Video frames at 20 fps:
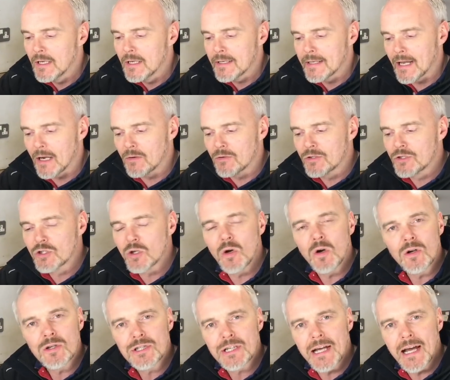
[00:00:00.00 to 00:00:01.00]
Now,
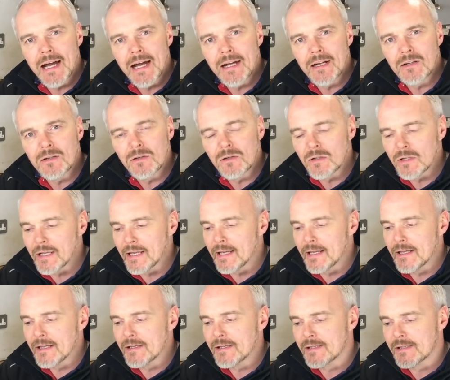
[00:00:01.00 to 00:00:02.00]
torch angle
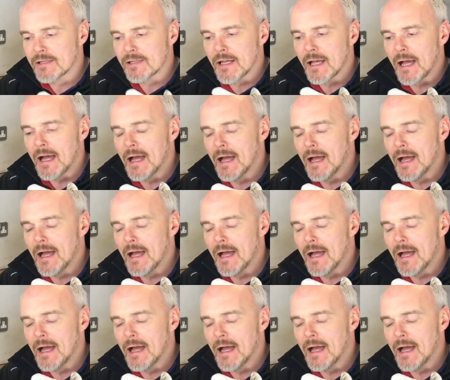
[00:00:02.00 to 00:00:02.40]
is